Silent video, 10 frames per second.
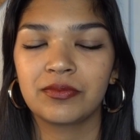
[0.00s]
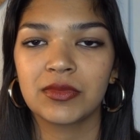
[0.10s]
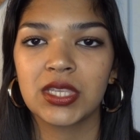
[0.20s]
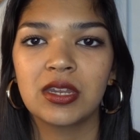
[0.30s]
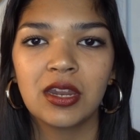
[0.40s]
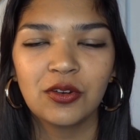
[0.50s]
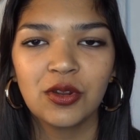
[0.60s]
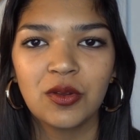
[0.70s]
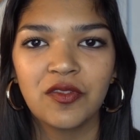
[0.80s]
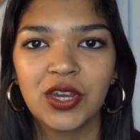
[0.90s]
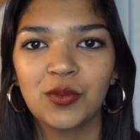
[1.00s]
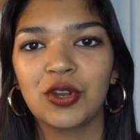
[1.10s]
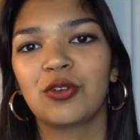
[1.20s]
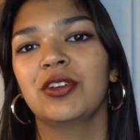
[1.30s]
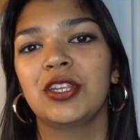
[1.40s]
And I don't know if anyone
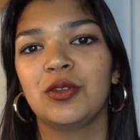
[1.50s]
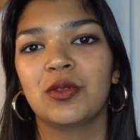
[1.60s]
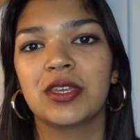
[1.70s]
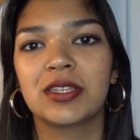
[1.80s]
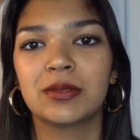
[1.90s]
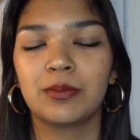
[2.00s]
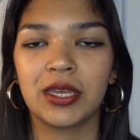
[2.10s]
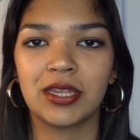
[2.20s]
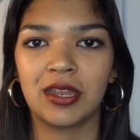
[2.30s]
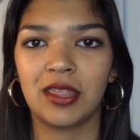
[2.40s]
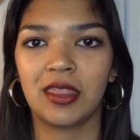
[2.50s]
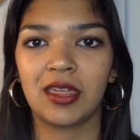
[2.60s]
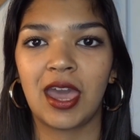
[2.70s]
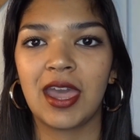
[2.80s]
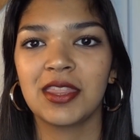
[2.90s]
already knew this, but the
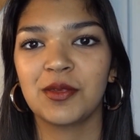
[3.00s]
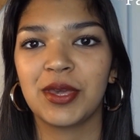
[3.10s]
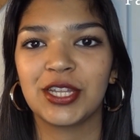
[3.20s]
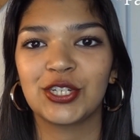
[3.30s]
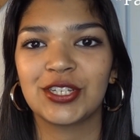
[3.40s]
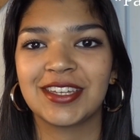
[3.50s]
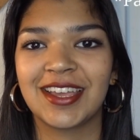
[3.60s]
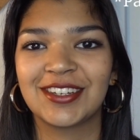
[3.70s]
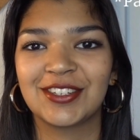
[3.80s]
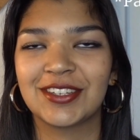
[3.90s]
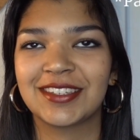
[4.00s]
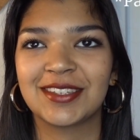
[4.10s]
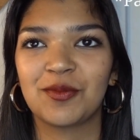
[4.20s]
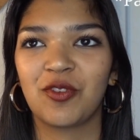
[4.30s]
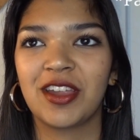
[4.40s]
guy in the picture is not just
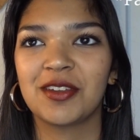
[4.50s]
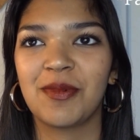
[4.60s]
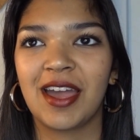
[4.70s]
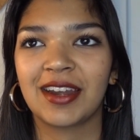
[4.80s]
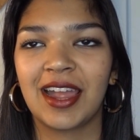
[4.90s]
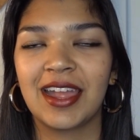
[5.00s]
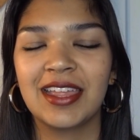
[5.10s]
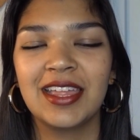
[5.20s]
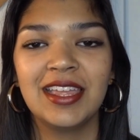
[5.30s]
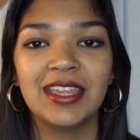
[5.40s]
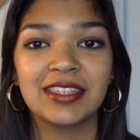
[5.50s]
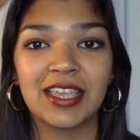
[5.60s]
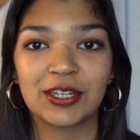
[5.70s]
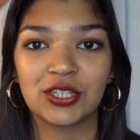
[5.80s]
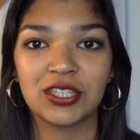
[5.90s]
some random hot guy. He's
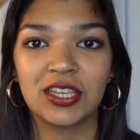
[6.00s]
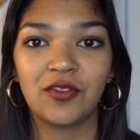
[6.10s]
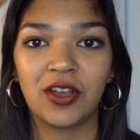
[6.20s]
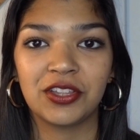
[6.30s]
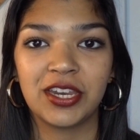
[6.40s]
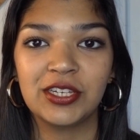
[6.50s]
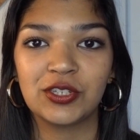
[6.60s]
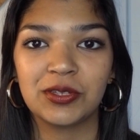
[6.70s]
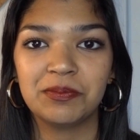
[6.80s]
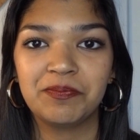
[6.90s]
actually a fallen angel.